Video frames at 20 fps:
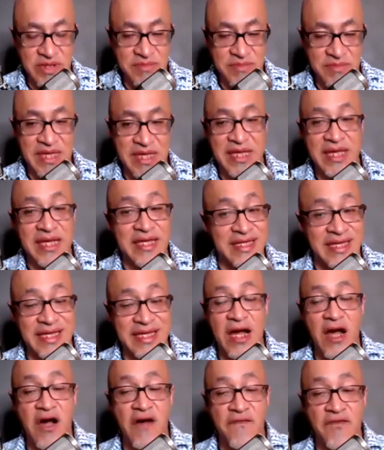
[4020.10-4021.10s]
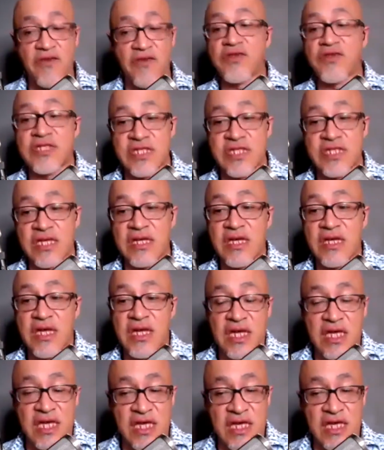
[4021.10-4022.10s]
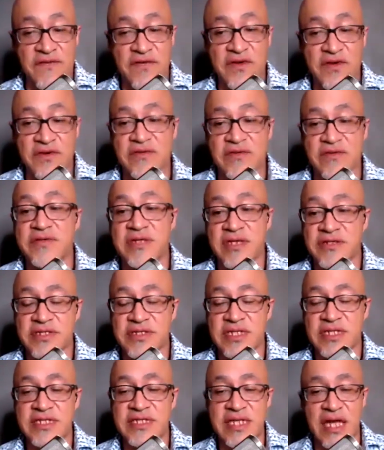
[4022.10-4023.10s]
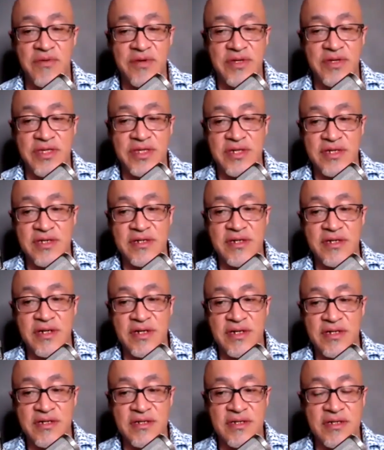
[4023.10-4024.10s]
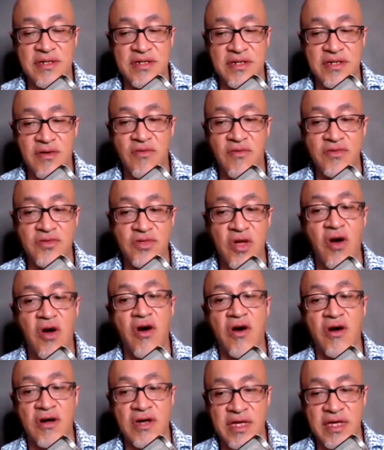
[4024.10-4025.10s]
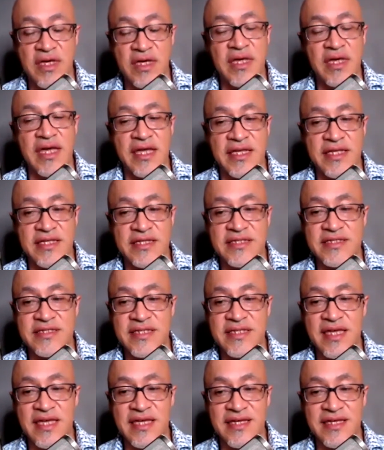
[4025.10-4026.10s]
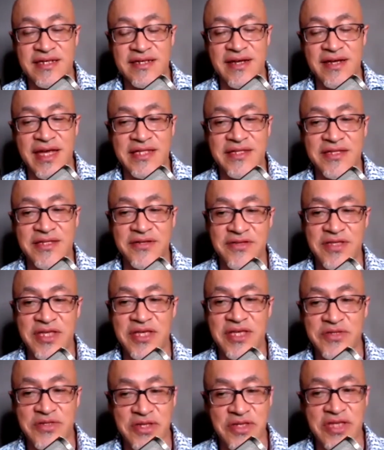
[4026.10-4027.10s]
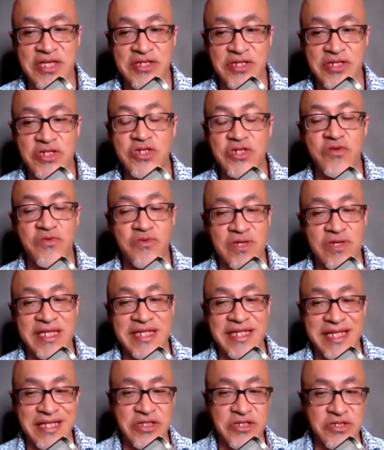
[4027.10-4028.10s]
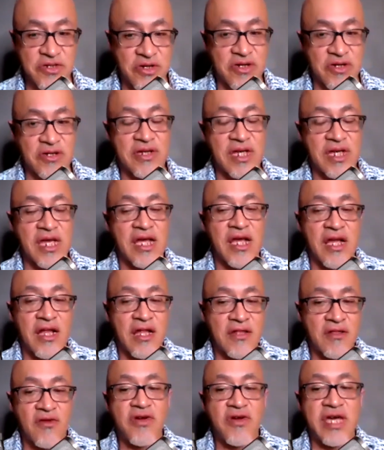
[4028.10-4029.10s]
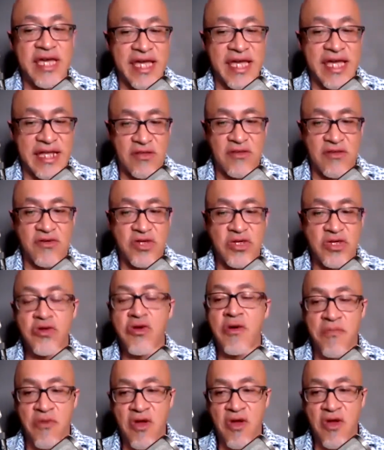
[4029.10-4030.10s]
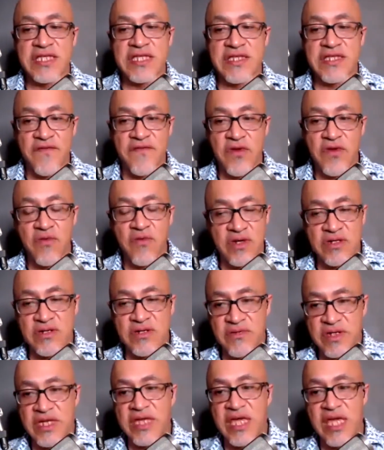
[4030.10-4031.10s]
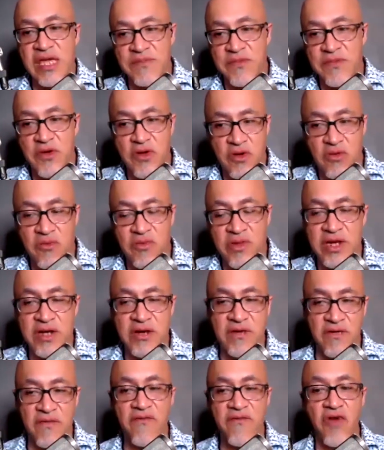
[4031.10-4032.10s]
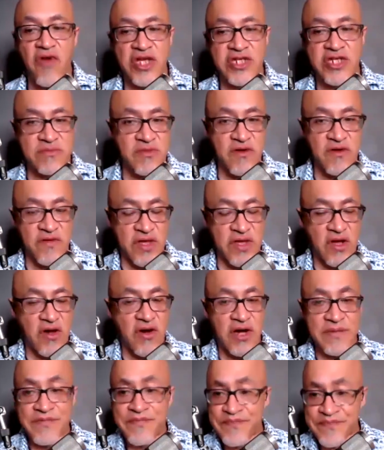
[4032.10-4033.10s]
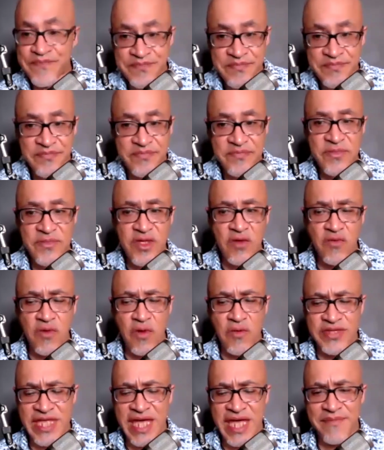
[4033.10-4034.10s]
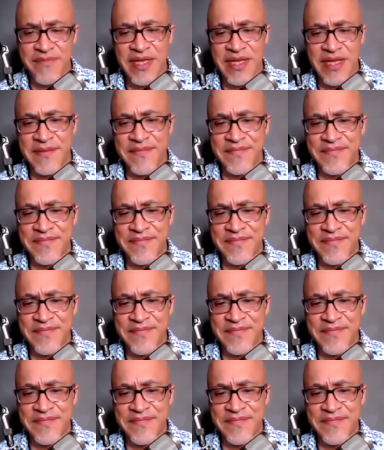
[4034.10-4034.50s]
it be? And then conversely, if you're, you know, sitting down with an old dog and saying, you know, hey, dude, these are the things that you really need to start looking at and learning to embrace if you want to keep your career fresh and moving on, what would that be?